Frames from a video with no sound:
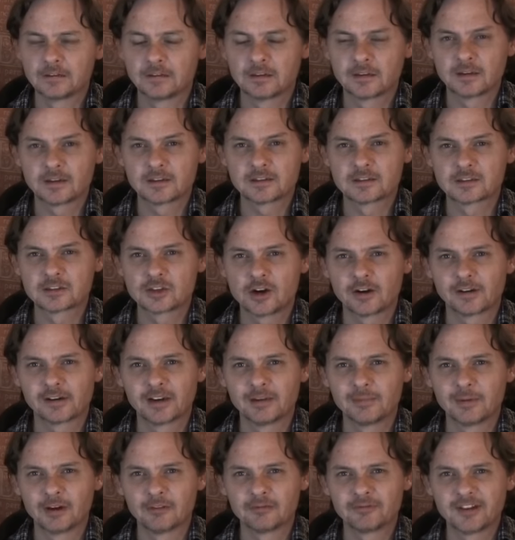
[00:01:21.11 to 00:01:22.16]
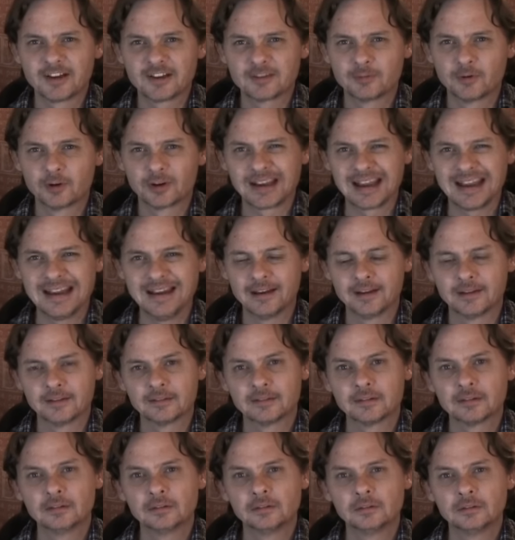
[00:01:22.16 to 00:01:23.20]
This is talking about Facebook
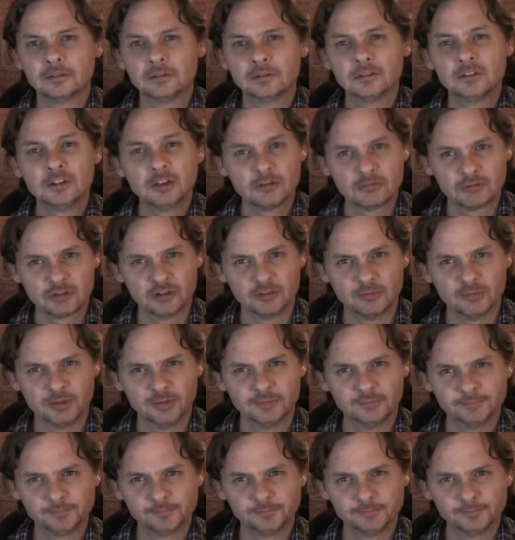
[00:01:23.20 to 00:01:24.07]
and YouTube.